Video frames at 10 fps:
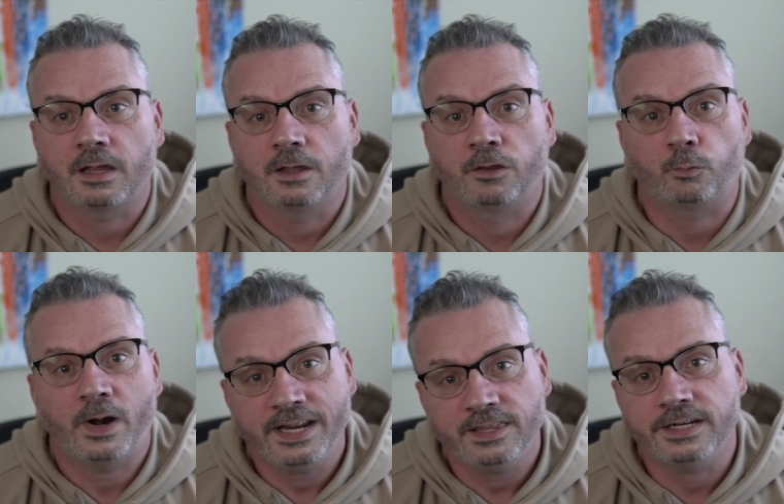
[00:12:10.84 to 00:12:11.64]

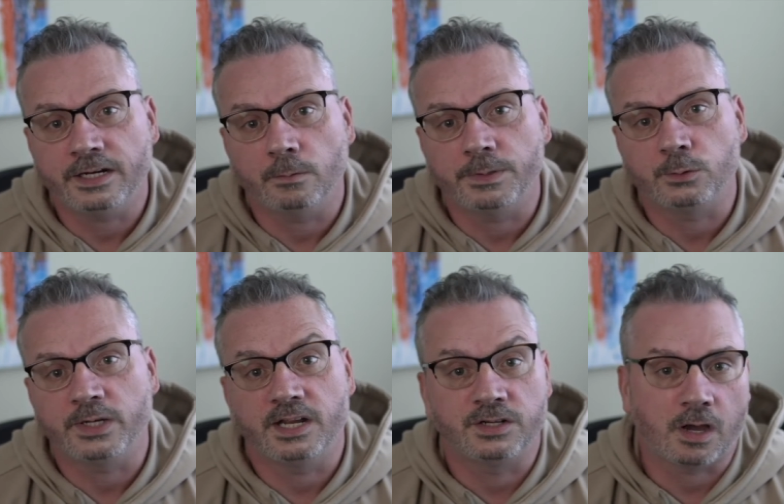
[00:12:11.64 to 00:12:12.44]
threading the needle
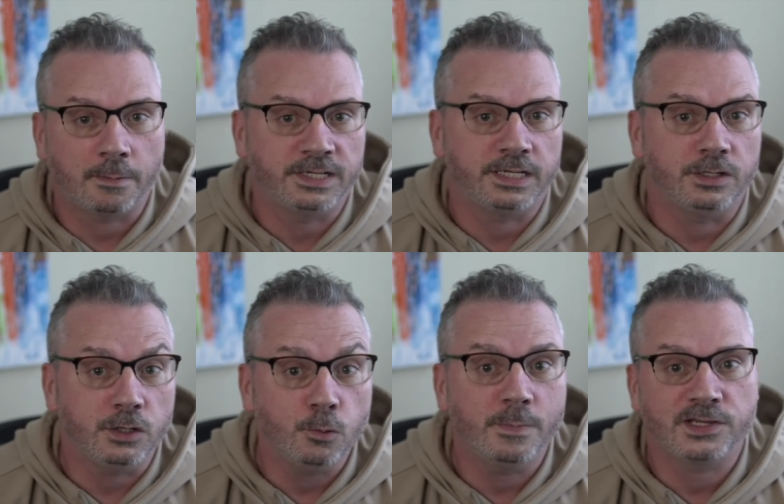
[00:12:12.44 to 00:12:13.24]
between adopting
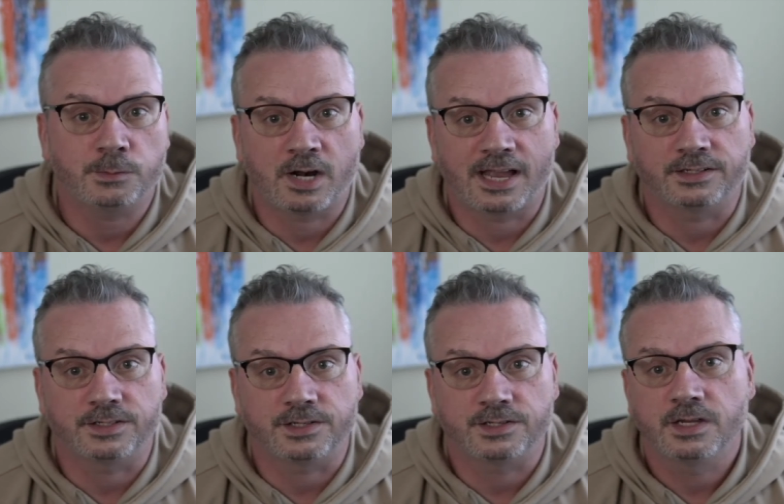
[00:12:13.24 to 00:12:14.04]
new best
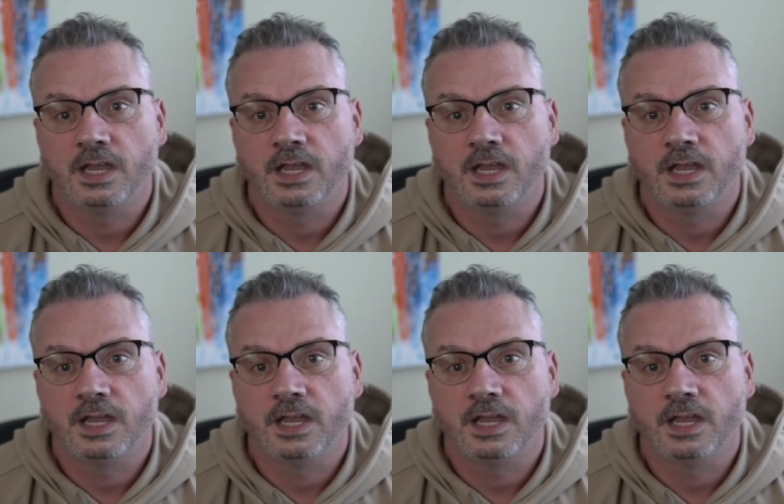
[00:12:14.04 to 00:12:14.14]
practices